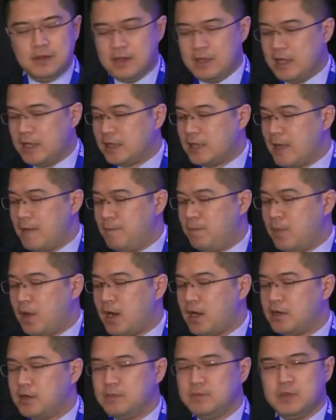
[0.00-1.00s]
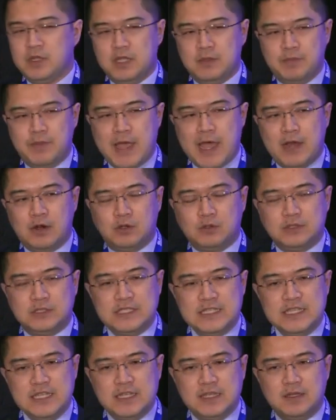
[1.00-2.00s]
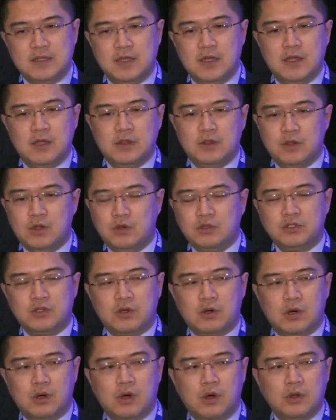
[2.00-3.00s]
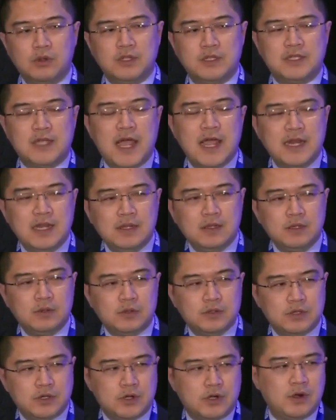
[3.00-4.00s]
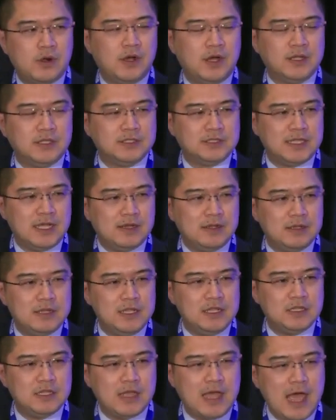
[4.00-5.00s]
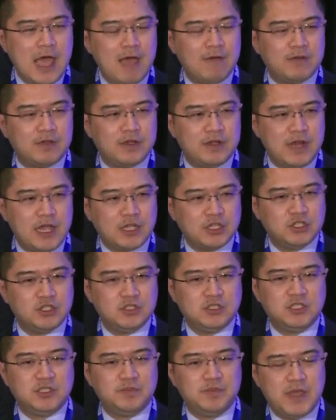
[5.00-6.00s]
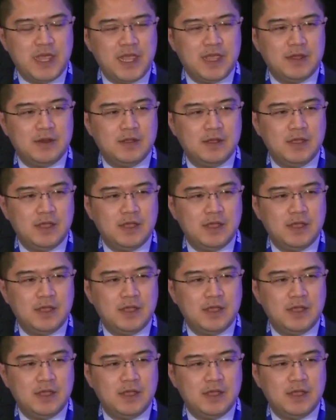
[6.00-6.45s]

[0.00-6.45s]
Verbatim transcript: at that bottom in panel D, those are all the tiny little neurons that need to have connections made